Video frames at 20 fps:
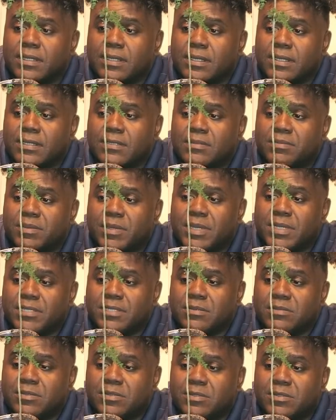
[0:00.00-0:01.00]
It's
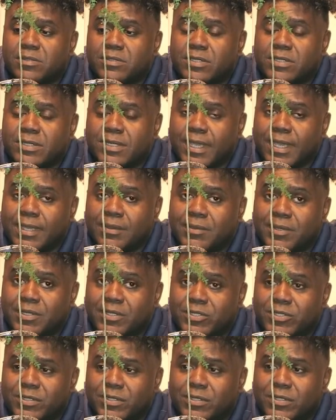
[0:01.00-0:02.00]
possible to
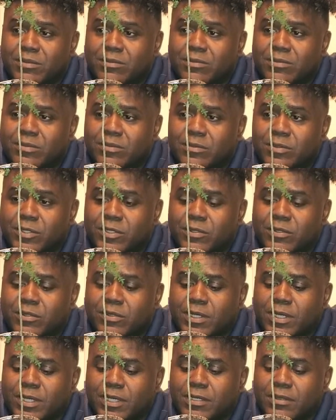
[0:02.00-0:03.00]
damage them when you
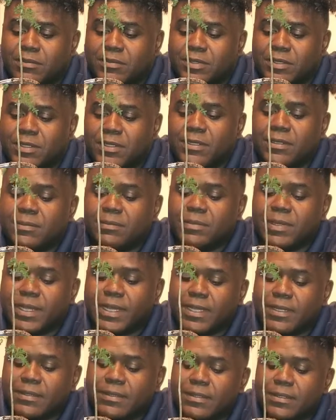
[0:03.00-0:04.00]

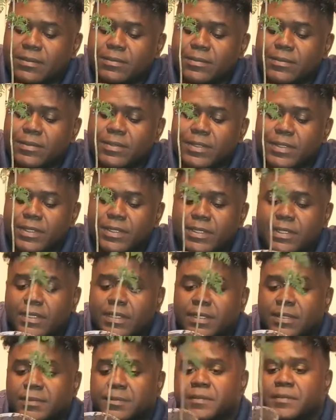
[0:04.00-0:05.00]
unpot them.
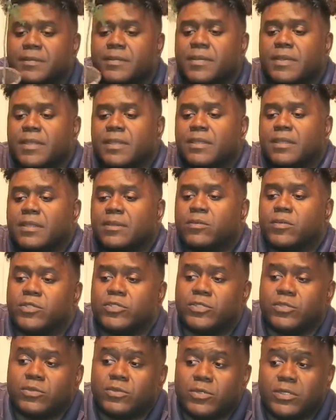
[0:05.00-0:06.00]

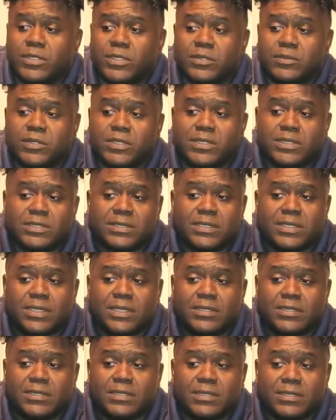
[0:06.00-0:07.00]
What you really want to see
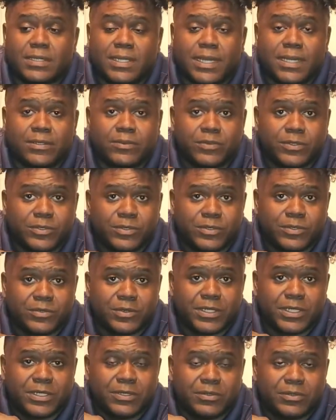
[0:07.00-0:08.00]
is a lot of roots
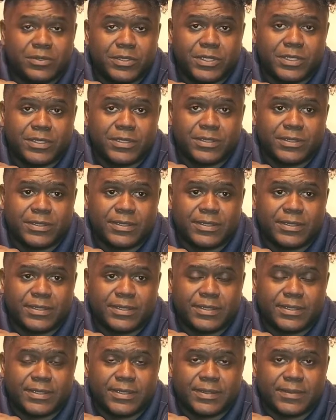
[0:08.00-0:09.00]
running through here
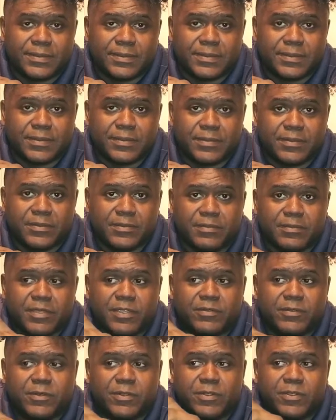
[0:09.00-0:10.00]

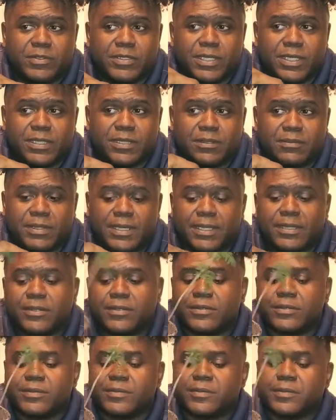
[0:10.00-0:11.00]
before you take them out.